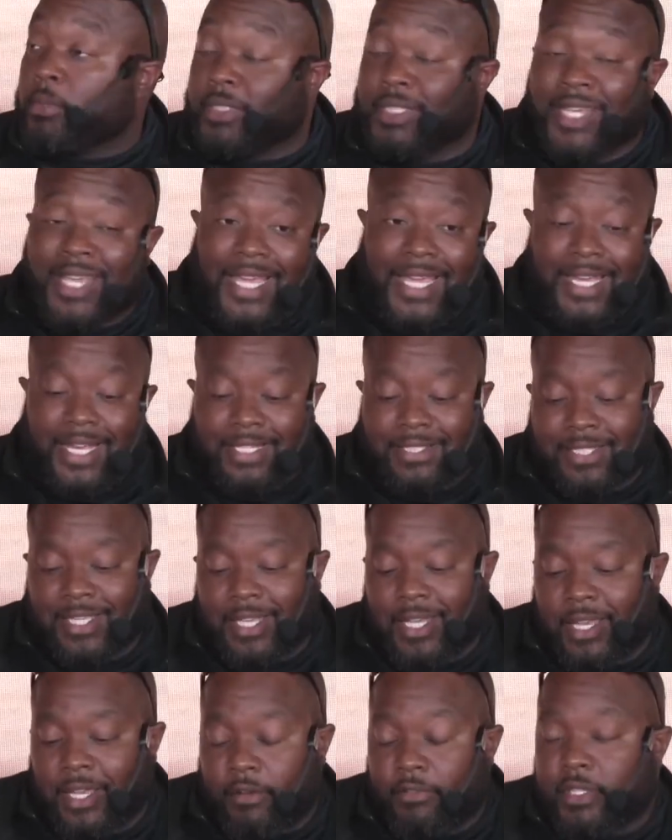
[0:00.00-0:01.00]
And I say that
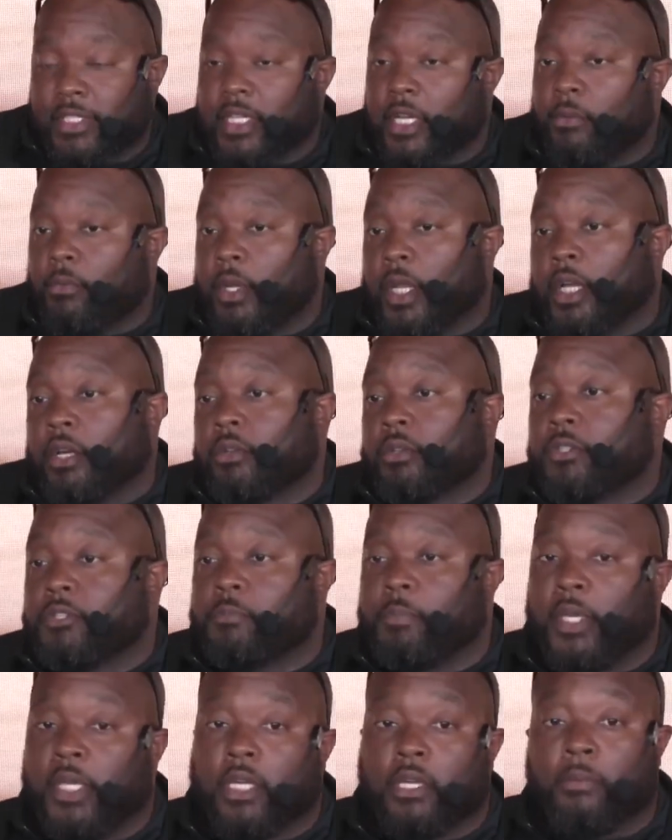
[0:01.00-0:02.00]
every time when I go to
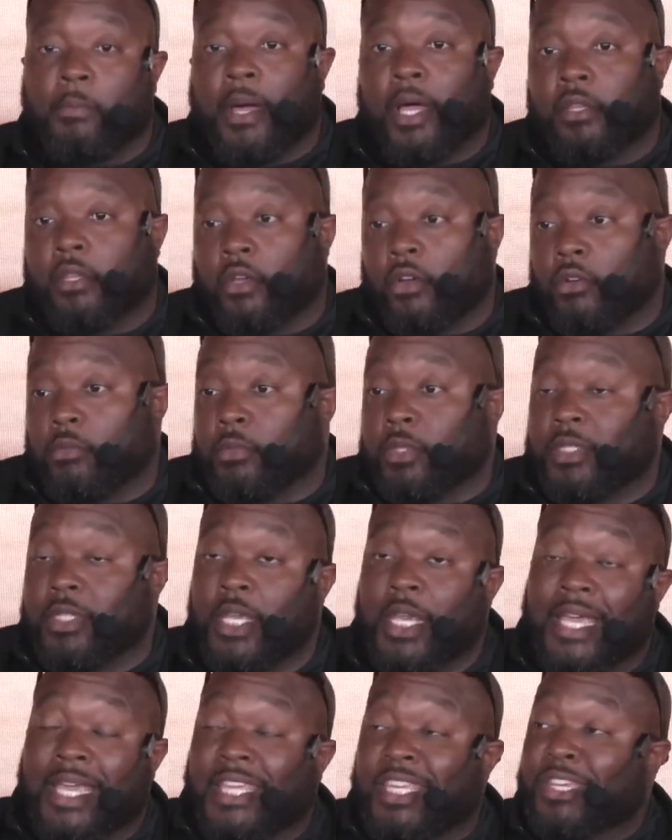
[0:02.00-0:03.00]
speak about the homeless.
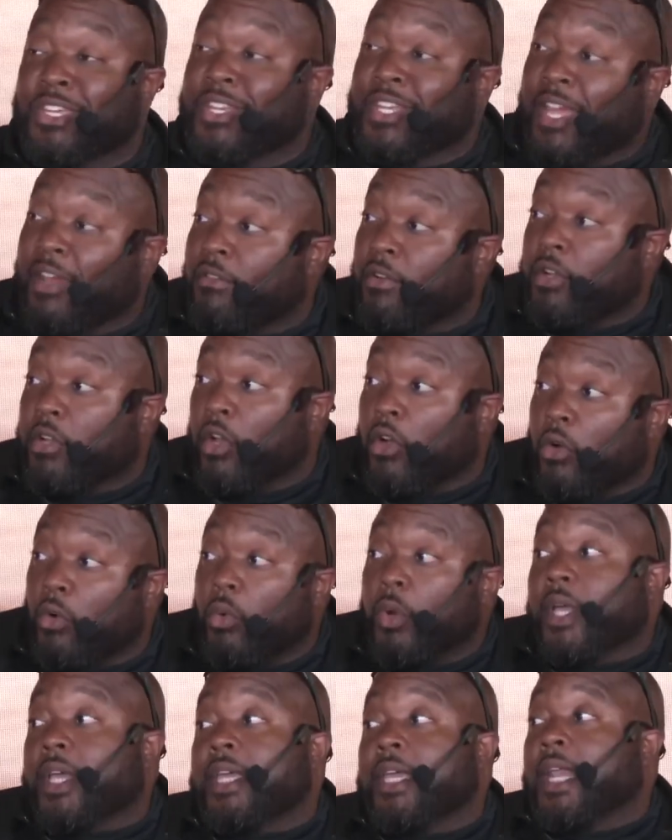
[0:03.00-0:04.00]
You never know
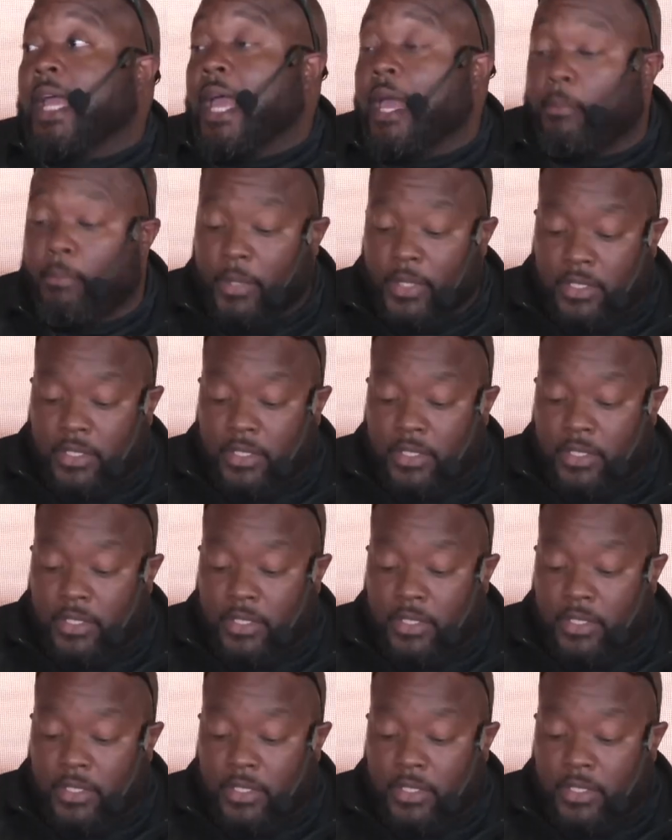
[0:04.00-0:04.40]
what can happen. Some